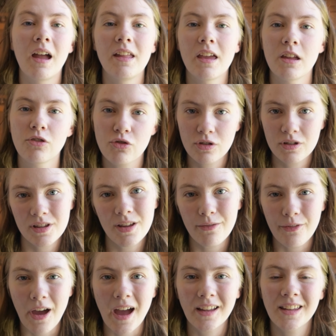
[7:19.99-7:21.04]
An interesting
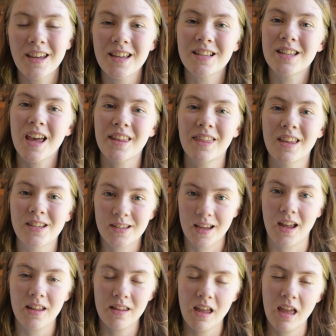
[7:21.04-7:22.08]
fact is that the
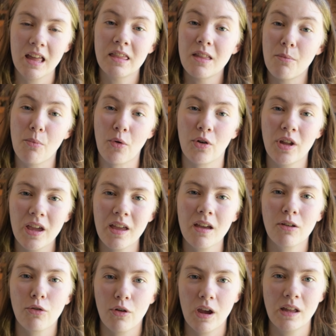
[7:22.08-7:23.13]
sun in the morning
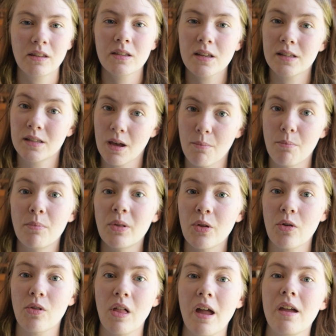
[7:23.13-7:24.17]
creates some
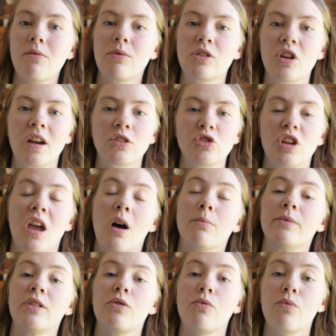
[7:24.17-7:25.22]
blue light, which actually
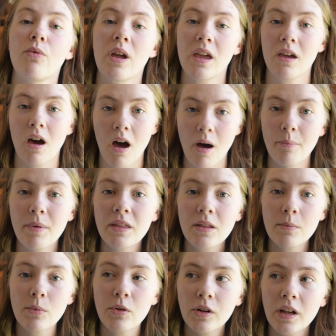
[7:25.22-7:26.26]
helps you wake up in the
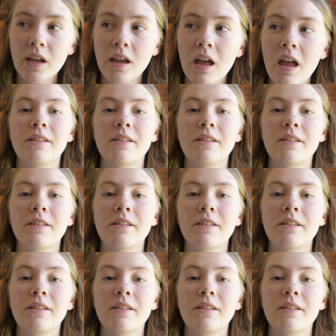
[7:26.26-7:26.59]
morning,